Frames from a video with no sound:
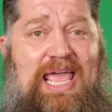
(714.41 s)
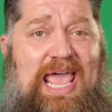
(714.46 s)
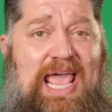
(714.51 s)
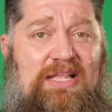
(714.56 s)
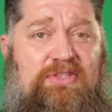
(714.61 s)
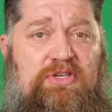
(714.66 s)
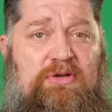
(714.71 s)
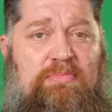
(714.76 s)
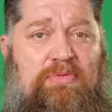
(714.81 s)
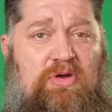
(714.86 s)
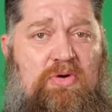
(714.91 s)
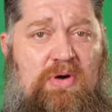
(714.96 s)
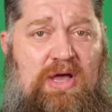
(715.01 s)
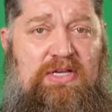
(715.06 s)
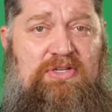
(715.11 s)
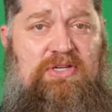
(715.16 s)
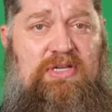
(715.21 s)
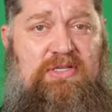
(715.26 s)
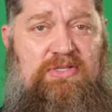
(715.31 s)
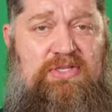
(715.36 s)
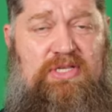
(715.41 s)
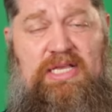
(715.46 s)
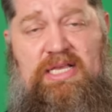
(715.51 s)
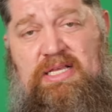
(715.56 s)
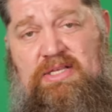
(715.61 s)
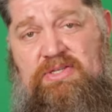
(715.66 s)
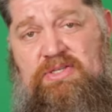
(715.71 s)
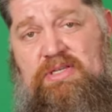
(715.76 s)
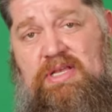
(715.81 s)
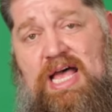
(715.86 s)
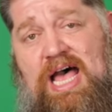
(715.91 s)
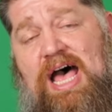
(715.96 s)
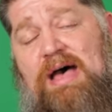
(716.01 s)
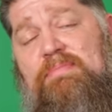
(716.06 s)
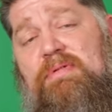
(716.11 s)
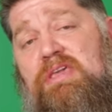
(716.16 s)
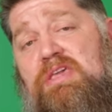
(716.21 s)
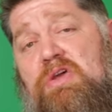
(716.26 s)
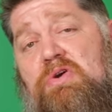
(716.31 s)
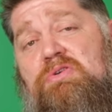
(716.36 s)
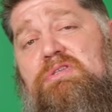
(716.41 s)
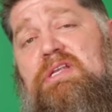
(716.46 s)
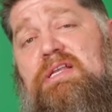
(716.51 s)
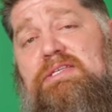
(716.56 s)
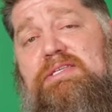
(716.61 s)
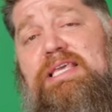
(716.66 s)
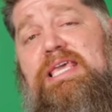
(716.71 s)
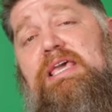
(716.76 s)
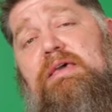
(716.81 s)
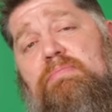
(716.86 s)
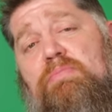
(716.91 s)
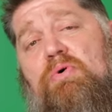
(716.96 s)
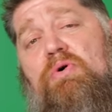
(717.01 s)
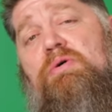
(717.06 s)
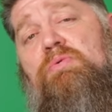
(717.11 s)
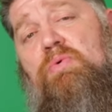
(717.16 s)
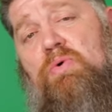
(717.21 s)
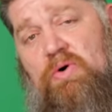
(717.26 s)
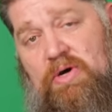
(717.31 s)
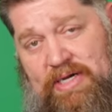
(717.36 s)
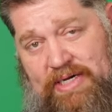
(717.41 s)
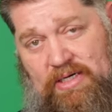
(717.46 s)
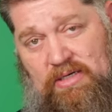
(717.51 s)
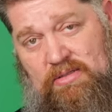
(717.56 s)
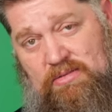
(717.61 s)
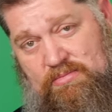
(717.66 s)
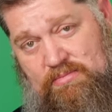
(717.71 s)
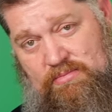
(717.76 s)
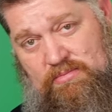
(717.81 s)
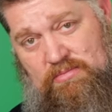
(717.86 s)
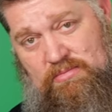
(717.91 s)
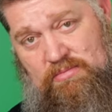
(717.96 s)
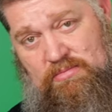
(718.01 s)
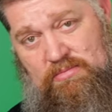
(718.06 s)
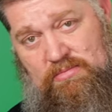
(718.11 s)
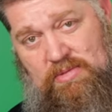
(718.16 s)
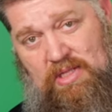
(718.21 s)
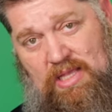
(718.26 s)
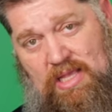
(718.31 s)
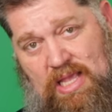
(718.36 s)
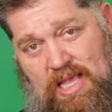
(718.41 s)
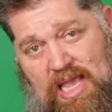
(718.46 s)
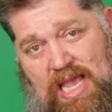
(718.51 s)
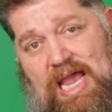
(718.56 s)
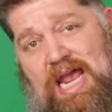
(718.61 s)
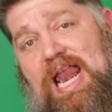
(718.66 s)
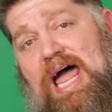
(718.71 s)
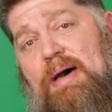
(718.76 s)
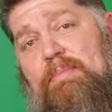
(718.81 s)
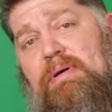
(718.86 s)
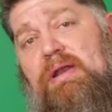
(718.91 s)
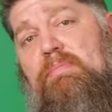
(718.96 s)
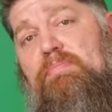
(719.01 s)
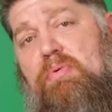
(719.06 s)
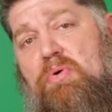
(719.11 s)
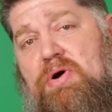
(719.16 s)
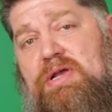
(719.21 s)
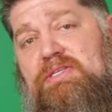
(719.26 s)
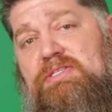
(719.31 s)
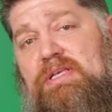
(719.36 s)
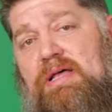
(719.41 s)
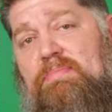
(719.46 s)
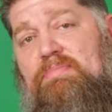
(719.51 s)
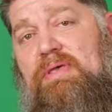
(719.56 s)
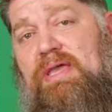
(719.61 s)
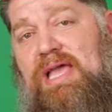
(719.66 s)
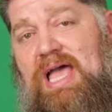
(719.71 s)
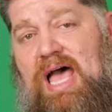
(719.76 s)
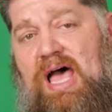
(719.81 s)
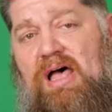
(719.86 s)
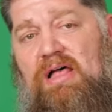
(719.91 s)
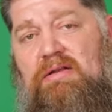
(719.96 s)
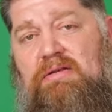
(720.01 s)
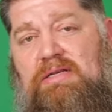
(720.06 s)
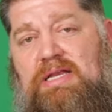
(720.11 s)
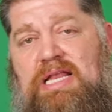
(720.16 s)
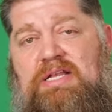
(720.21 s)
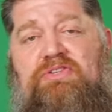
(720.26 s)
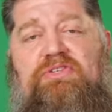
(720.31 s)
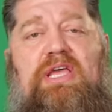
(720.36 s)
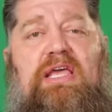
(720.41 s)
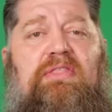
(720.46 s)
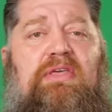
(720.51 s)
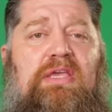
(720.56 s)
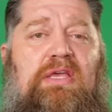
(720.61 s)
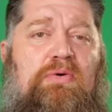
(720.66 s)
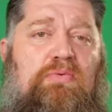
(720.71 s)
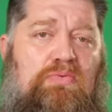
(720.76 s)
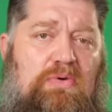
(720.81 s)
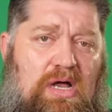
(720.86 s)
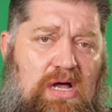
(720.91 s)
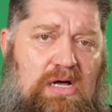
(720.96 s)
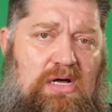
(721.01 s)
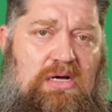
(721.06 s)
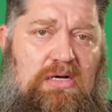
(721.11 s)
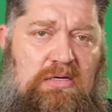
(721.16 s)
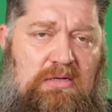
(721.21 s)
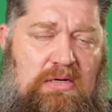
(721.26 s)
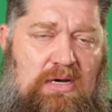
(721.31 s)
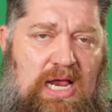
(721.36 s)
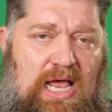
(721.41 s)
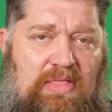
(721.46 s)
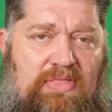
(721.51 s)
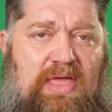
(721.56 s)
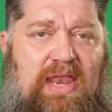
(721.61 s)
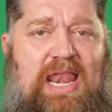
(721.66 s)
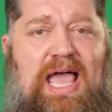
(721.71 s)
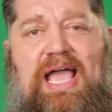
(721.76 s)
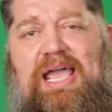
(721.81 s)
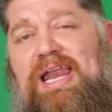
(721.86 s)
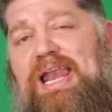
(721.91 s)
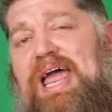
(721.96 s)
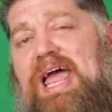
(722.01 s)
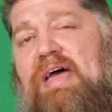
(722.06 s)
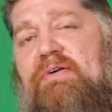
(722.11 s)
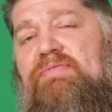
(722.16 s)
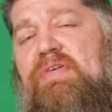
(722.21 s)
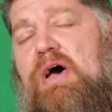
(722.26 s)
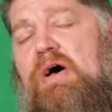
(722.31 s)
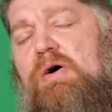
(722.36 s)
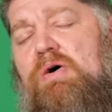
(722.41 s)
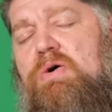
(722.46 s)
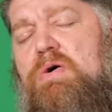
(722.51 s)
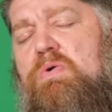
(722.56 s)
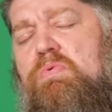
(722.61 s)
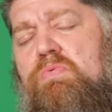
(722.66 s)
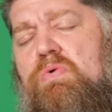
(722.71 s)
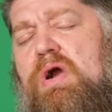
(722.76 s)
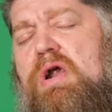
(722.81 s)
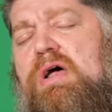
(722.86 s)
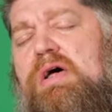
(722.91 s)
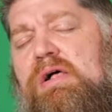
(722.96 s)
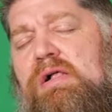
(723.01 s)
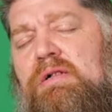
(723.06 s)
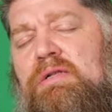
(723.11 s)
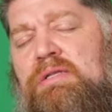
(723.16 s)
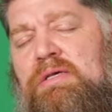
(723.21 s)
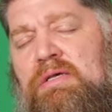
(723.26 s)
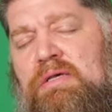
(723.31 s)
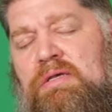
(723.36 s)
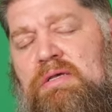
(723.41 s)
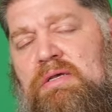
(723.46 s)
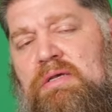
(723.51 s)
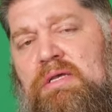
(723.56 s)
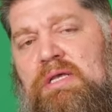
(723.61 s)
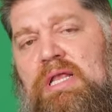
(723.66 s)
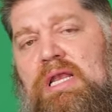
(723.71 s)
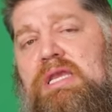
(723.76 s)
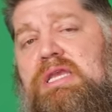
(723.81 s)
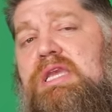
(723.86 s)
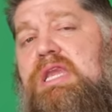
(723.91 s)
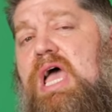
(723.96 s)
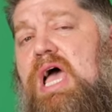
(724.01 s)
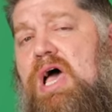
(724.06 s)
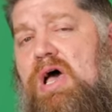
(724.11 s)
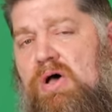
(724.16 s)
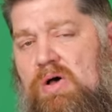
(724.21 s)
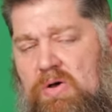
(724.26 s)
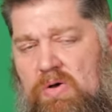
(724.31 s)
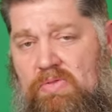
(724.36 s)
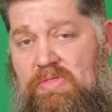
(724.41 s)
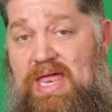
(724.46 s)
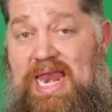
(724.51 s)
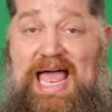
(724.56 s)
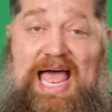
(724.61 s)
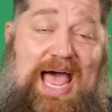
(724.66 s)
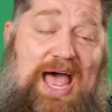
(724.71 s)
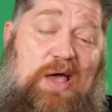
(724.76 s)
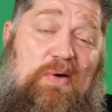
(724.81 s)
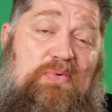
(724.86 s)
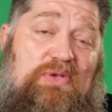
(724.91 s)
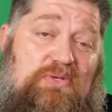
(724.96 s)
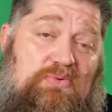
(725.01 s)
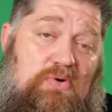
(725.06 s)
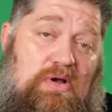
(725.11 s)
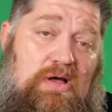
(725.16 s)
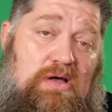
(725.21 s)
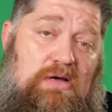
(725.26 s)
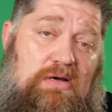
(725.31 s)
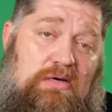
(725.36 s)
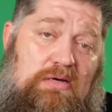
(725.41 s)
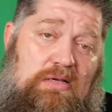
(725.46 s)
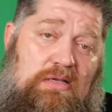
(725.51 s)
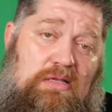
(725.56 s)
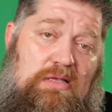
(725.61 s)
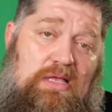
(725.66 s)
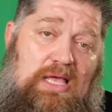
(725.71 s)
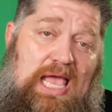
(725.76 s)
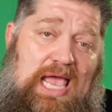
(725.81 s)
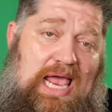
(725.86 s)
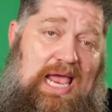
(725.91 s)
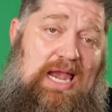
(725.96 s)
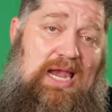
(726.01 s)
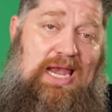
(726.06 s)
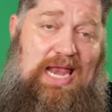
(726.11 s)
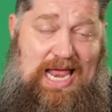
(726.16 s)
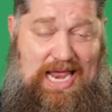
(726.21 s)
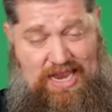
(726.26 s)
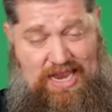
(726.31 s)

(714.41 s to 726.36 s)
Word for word: to answer my questions is I'm a useless keyboard warrior. And I'm going to point something out and say that you're wrong, and then I can have the whole world know that I was wrong and